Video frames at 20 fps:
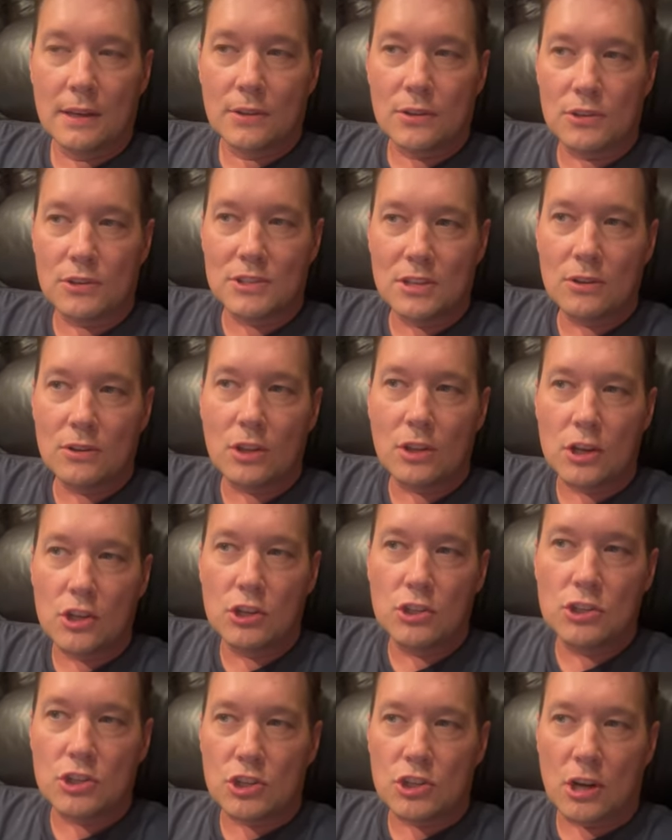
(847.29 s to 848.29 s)
There's still a
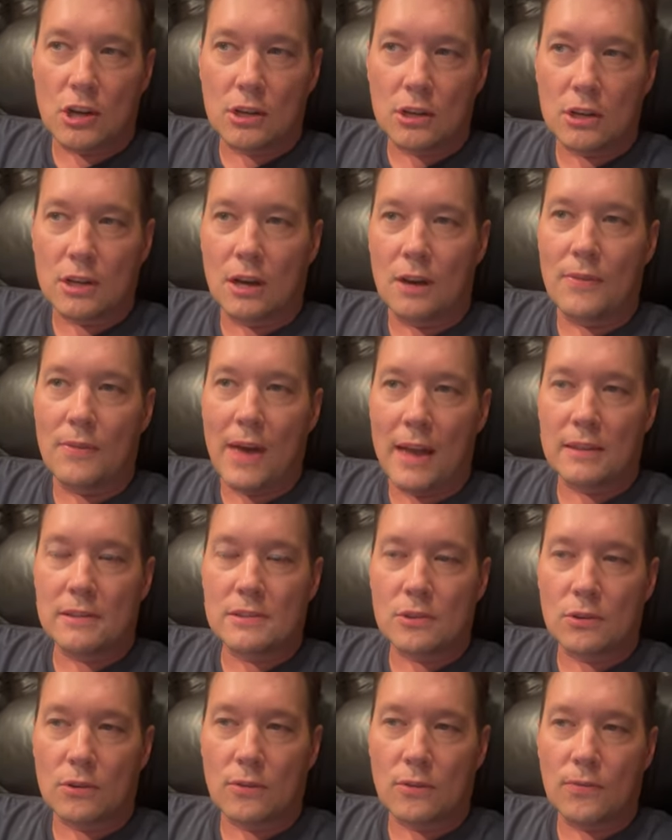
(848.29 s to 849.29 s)
good chunk of that
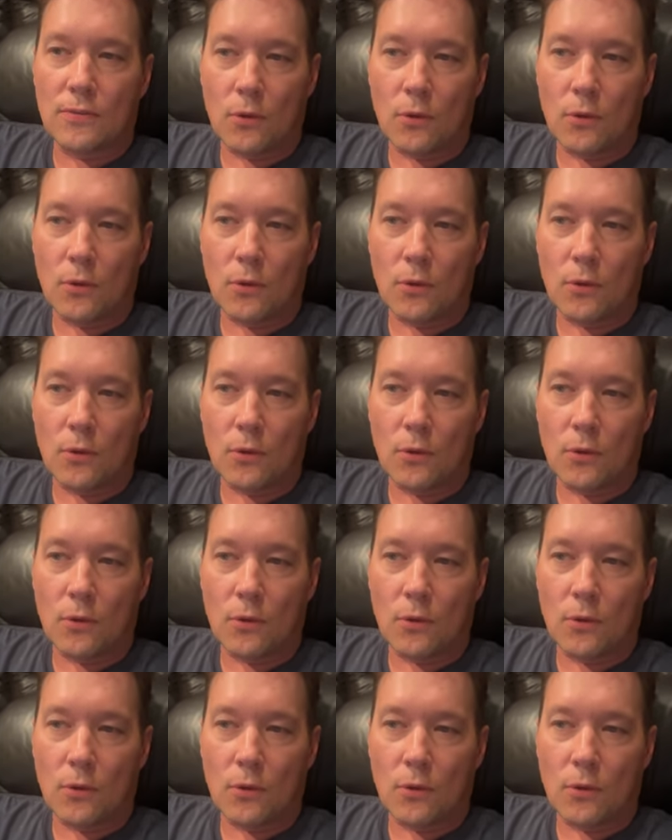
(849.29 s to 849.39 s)
sort of